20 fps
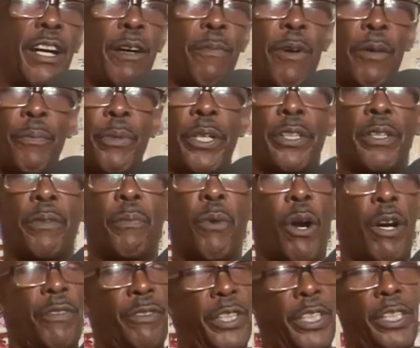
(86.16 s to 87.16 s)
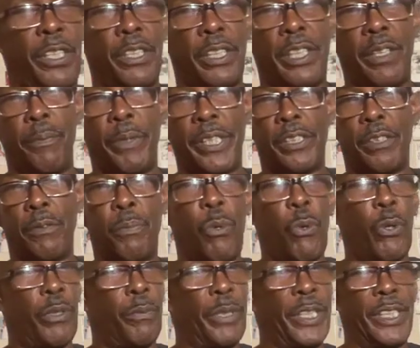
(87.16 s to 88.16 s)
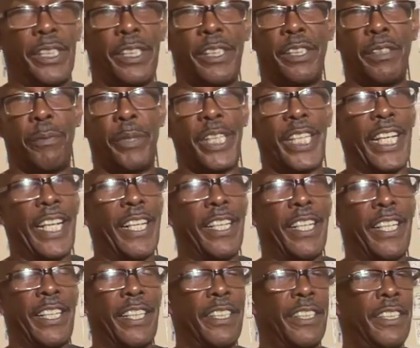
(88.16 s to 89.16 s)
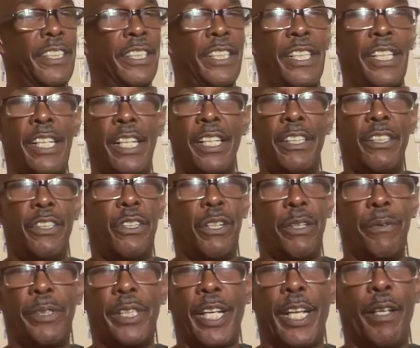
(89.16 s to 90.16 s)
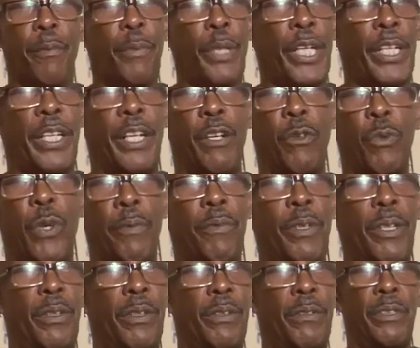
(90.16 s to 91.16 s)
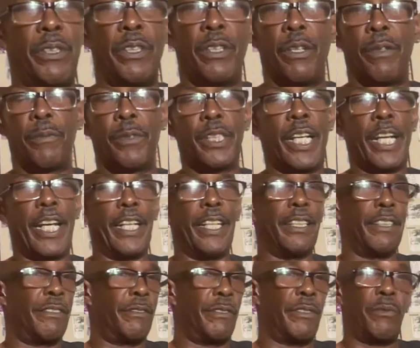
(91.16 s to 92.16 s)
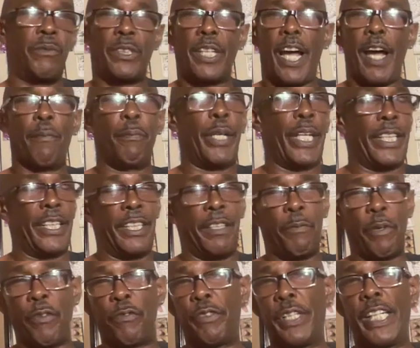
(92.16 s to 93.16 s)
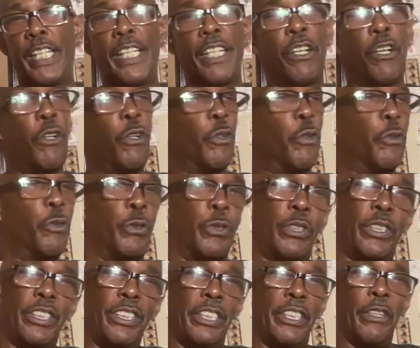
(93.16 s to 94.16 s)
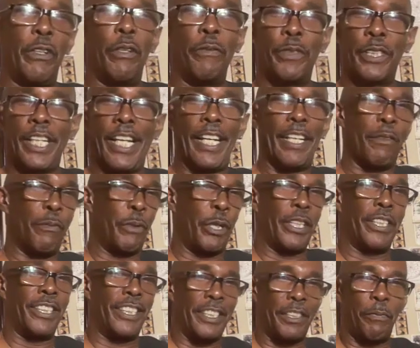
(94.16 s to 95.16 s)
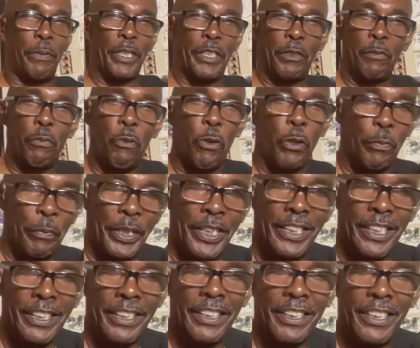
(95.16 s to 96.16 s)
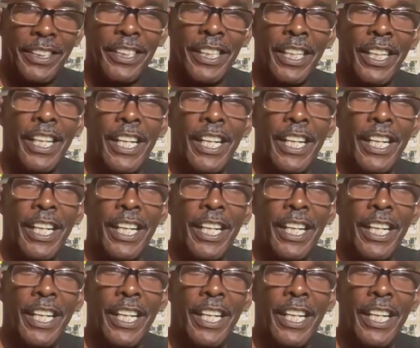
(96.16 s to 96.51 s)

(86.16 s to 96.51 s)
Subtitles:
out my brother Marvin Cook. He's been supporting me since the beginning. You know what I'm saying? Been there with me, you know what I'm saying, commenting in my videos. You know what I'm saying? Brother just been supporting me since